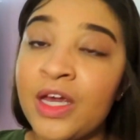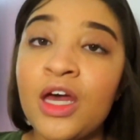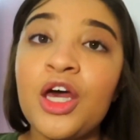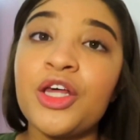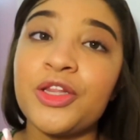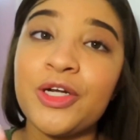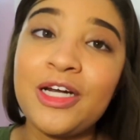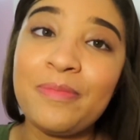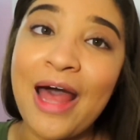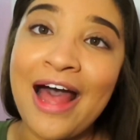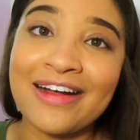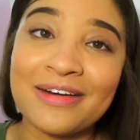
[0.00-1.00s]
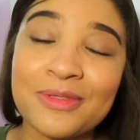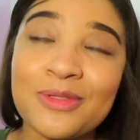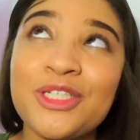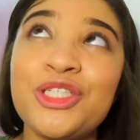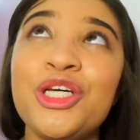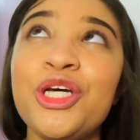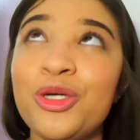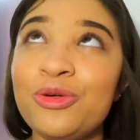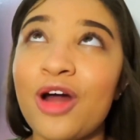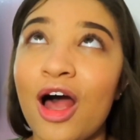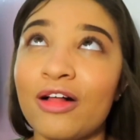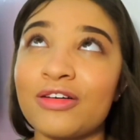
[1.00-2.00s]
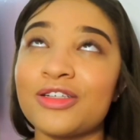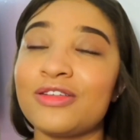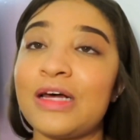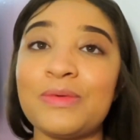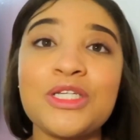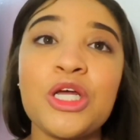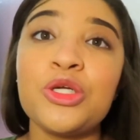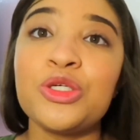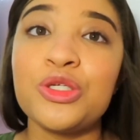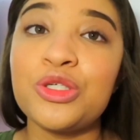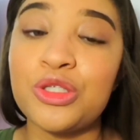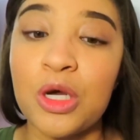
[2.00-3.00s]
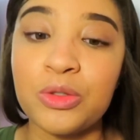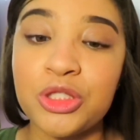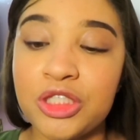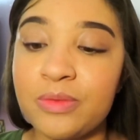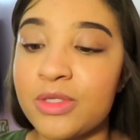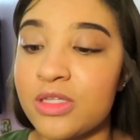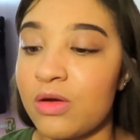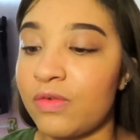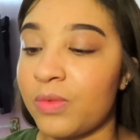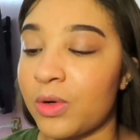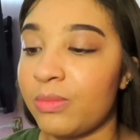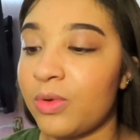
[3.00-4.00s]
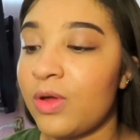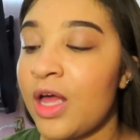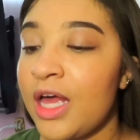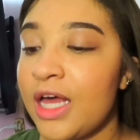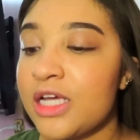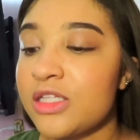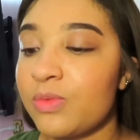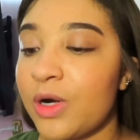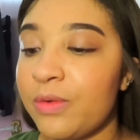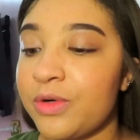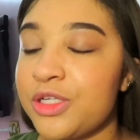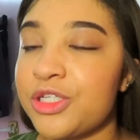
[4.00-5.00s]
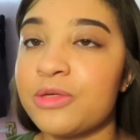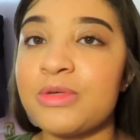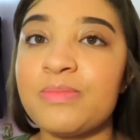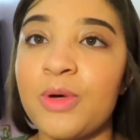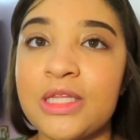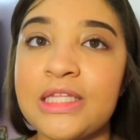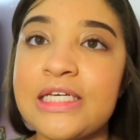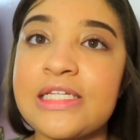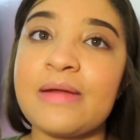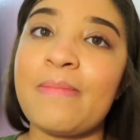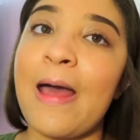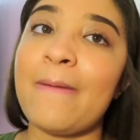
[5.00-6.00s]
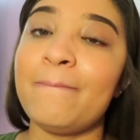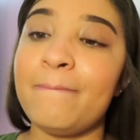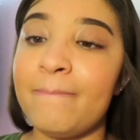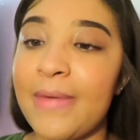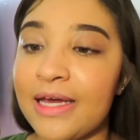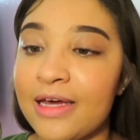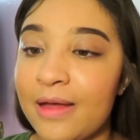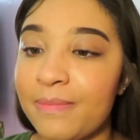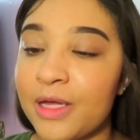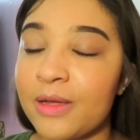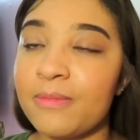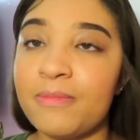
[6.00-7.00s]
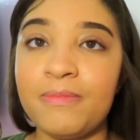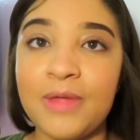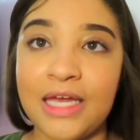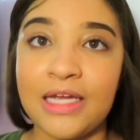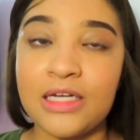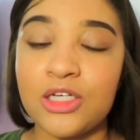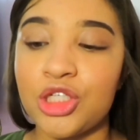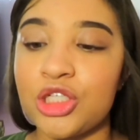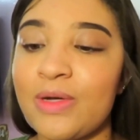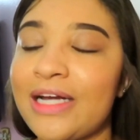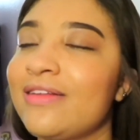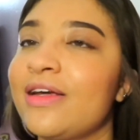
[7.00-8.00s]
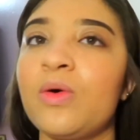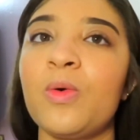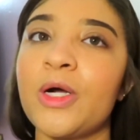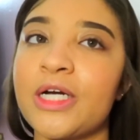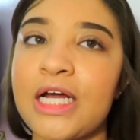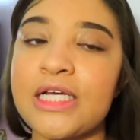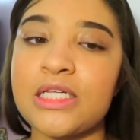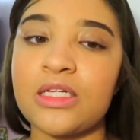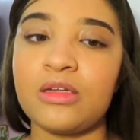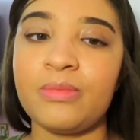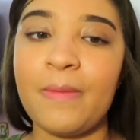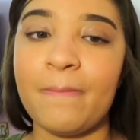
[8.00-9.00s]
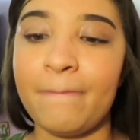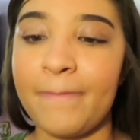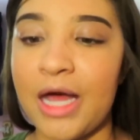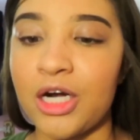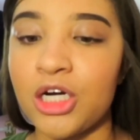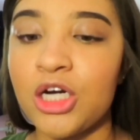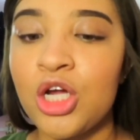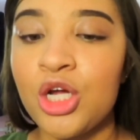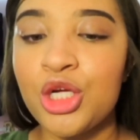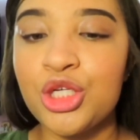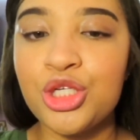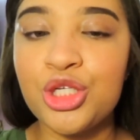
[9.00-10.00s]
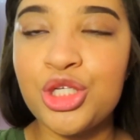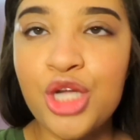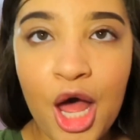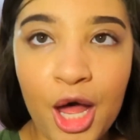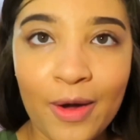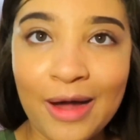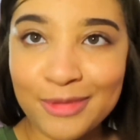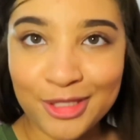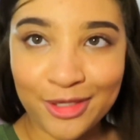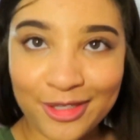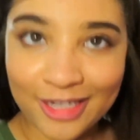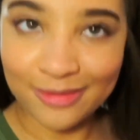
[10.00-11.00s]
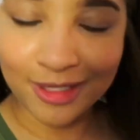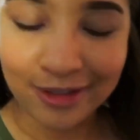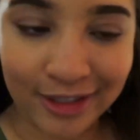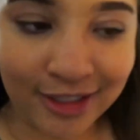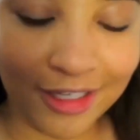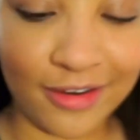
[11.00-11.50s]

3 in a pack and only $2, so that was so cheap and so affordable. And so what I want to do is put these in my makeup bin just so I can like organize it a little bit better. So, I'm going to show you guys what it looks like right